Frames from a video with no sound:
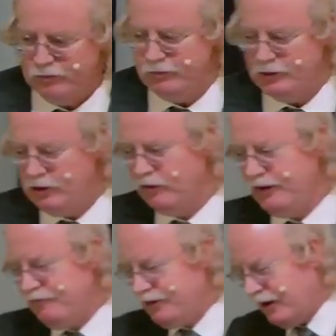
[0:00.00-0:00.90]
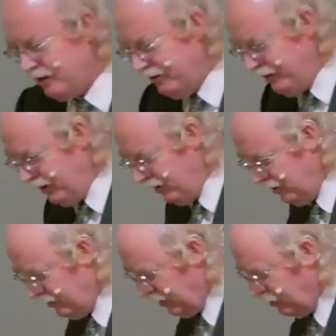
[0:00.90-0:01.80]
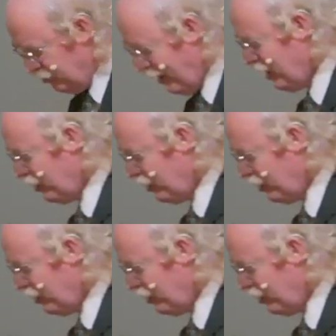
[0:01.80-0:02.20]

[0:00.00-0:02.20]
you know, they've gotten the, the drag